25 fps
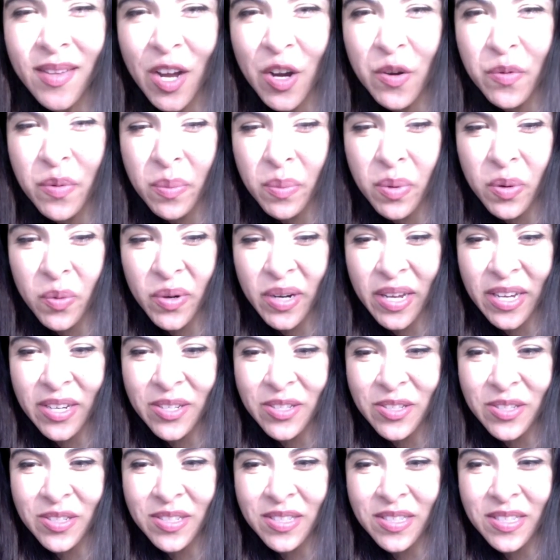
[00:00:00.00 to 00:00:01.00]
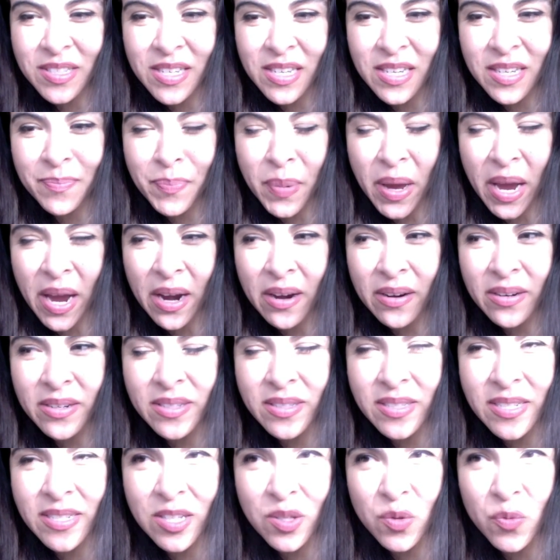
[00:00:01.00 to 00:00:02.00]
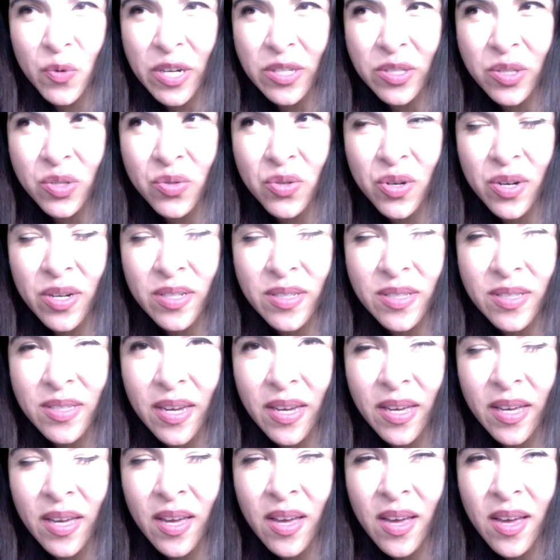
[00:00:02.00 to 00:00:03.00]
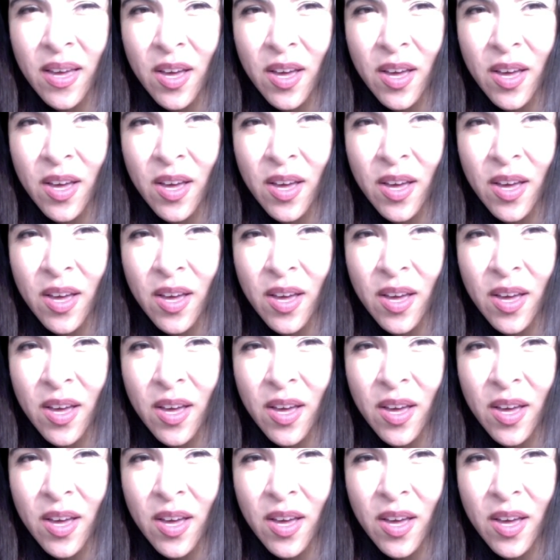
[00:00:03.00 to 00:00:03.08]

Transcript: I remember when I used to see parents at restaurants, like